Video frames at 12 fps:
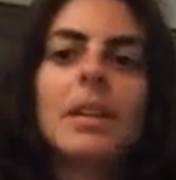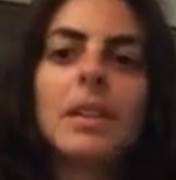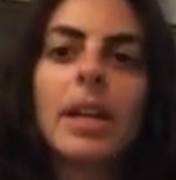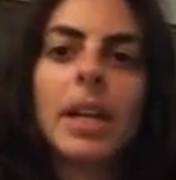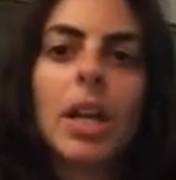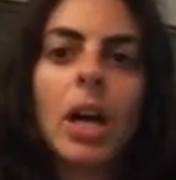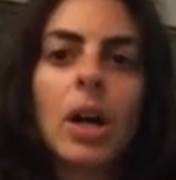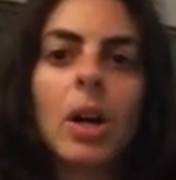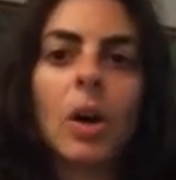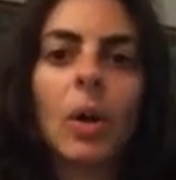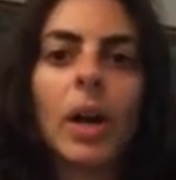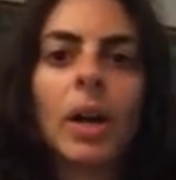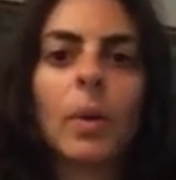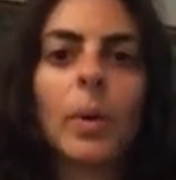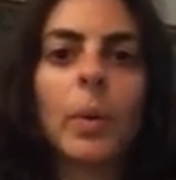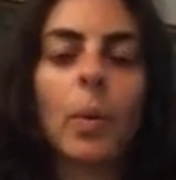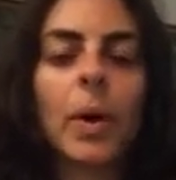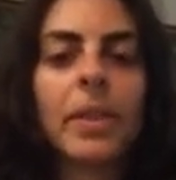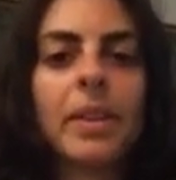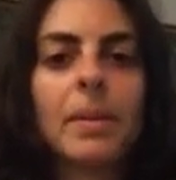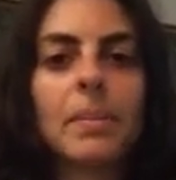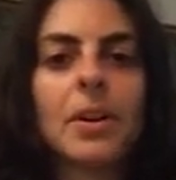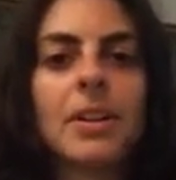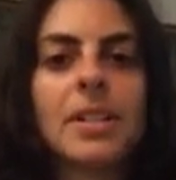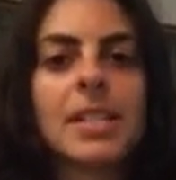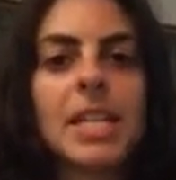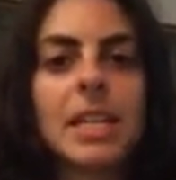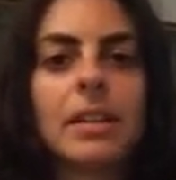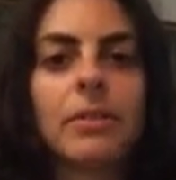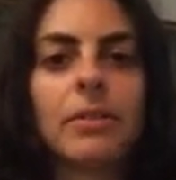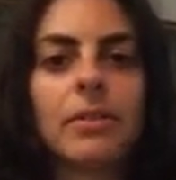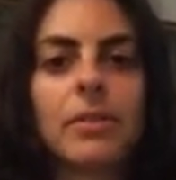They know when what they perceive,